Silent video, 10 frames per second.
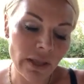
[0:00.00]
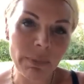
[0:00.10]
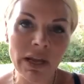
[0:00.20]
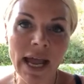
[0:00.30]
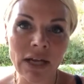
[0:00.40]
They're
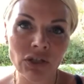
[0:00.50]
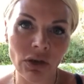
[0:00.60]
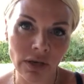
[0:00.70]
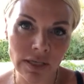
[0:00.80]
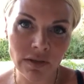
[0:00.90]
being
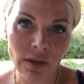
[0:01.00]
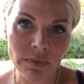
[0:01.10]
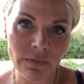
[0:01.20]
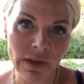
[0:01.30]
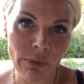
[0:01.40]
agile in
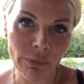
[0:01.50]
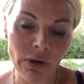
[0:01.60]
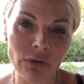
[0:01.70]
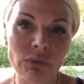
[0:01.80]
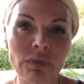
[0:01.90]
terms of their
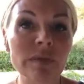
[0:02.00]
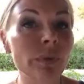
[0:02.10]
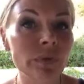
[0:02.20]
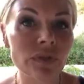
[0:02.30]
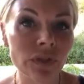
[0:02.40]
approach and
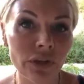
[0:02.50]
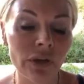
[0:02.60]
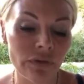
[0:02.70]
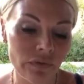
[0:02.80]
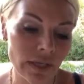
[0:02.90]
response to
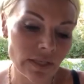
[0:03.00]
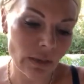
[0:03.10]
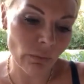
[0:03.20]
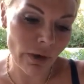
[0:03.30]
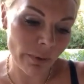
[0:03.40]
COVID
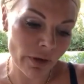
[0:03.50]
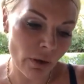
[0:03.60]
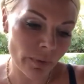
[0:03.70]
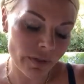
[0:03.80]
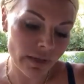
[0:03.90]
and where we
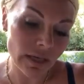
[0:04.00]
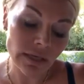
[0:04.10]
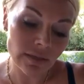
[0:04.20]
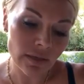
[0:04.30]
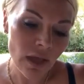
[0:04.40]
are with
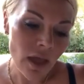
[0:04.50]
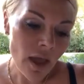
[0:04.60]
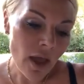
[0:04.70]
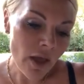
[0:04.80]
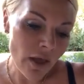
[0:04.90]
things.
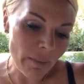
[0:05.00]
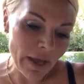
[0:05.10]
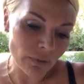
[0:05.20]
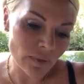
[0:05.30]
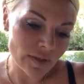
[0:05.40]

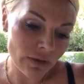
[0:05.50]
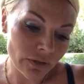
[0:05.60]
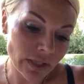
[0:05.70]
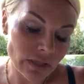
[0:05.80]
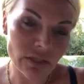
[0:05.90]
And also
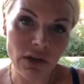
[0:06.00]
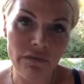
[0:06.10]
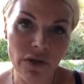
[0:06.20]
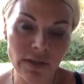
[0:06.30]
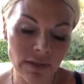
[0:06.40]
looking to
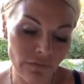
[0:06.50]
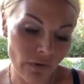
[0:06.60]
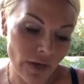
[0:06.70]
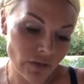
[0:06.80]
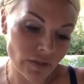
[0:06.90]

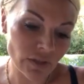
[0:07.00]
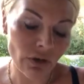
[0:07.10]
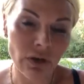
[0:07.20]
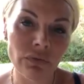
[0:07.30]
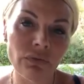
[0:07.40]
diversify just to
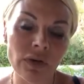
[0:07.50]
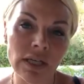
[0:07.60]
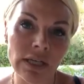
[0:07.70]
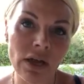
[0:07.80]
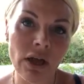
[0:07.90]
kind of
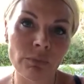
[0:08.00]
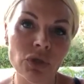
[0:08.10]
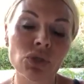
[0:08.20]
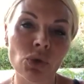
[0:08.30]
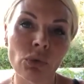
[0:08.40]
really
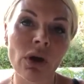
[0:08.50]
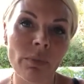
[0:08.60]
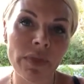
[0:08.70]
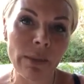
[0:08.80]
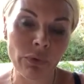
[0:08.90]
shore
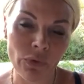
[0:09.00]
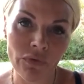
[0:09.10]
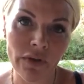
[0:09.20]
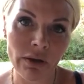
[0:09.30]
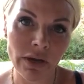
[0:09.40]
up their
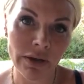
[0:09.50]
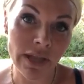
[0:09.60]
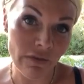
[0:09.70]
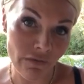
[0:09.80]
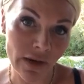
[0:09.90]
portfolio and
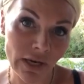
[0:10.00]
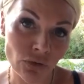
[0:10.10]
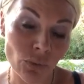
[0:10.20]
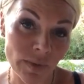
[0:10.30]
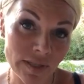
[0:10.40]
their
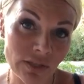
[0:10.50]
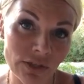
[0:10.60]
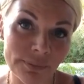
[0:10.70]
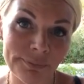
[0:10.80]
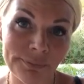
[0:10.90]
financial position.